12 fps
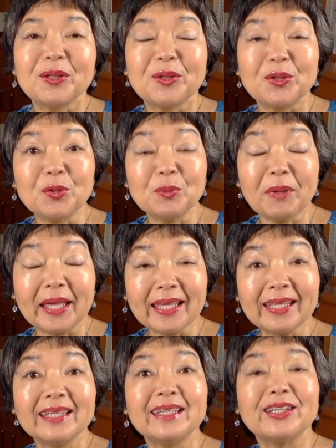you
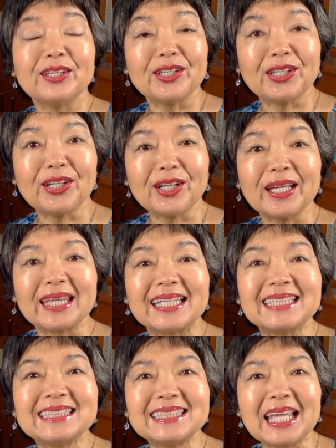may hear
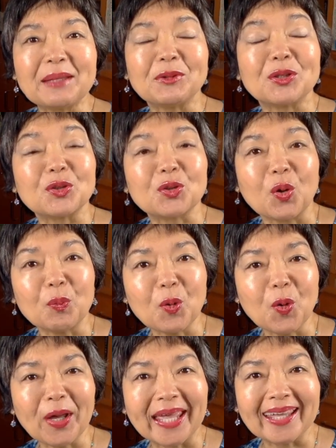this name,
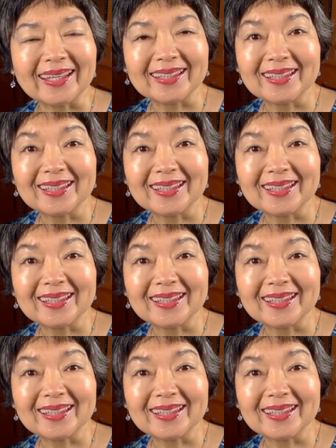TOMOE.